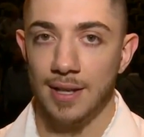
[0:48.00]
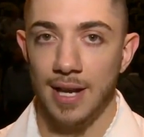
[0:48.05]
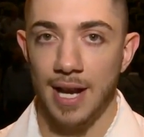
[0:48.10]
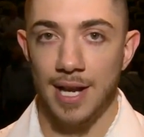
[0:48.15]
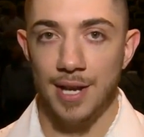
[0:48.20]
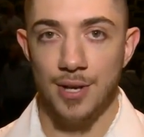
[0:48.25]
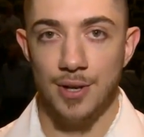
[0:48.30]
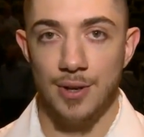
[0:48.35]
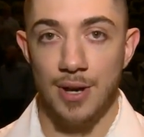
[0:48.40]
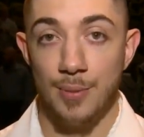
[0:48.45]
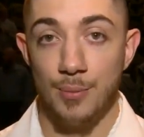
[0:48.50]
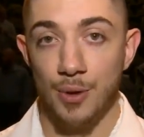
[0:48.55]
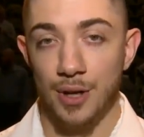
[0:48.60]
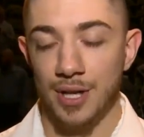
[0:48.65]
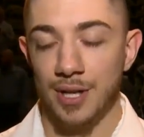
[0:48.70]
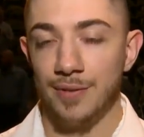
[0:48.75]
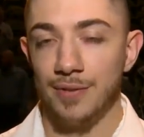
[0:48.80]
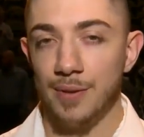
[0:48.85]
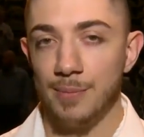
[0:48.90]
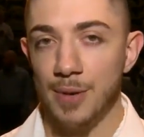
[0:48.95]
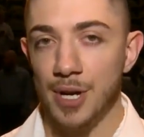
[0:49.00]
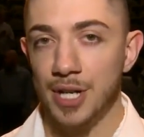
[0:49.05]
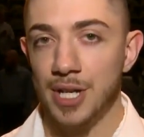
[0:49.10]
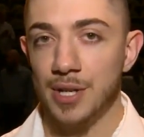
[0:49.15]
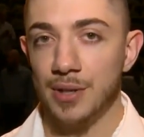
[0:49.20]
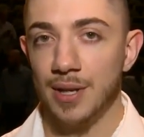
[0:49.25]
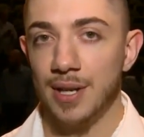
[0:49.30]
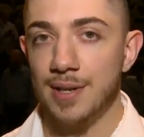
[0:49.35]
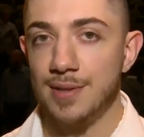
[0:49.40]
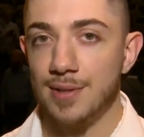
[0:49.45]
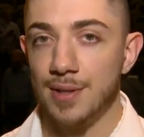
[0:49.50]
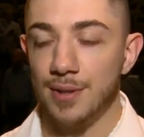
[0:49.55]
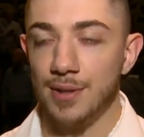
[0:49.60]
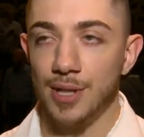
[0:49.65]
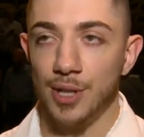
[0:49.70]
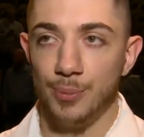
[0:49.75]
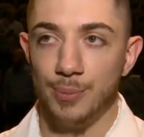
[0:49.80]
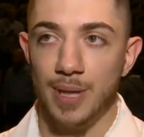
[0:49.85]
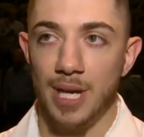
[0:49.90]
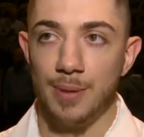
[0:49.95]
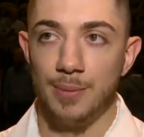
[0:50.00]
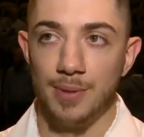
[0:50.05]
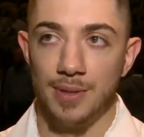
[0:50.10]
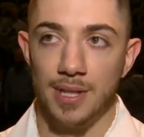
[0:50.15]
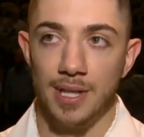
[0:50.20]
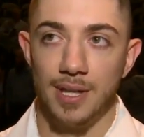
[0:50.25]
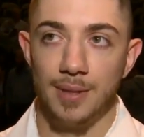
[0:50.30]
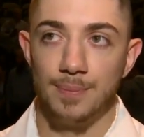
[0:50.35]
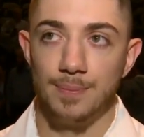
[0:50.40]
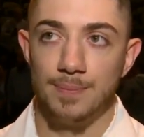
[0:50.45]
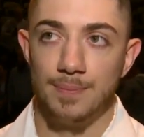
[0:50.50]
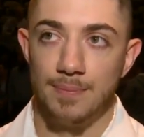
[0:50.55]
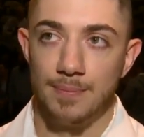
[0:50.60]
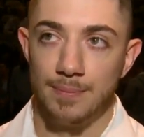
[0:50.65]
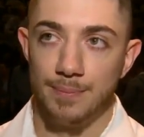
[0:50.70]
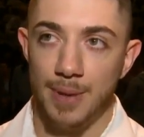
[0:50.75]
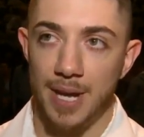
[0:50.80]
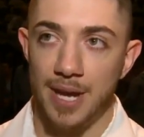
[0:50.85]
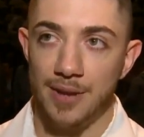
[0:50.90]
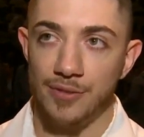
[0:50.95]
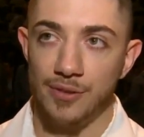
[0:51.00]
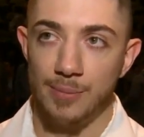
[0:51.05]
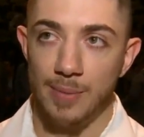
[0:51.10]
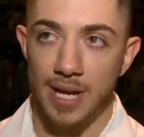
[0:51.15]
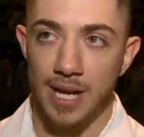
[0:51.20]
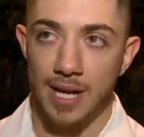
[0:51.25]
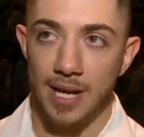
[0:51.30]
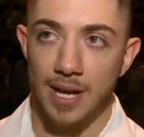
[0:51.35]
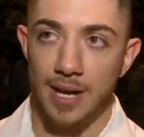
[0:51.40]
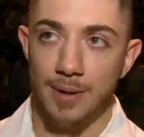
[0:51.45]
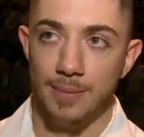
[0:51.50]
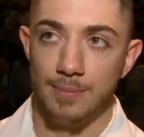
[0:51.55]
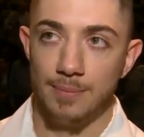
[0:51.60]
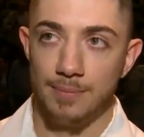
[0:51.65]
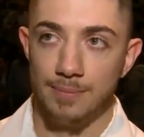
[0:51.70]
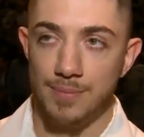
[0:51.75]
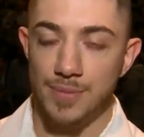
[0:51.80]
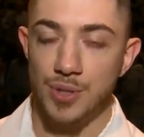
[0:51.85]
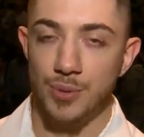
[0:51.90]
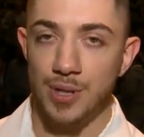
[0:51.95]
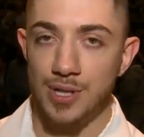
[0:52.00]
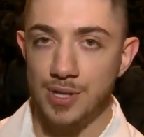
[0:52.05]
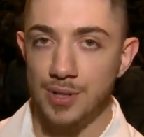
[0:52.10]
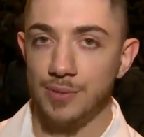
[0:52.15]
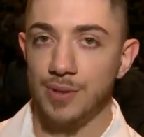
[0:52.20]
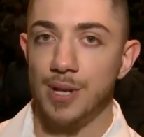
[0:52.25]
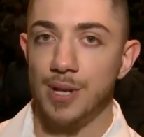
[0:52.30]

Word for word: I know I'm working for Mercury, so they'll be able to pay for my tuition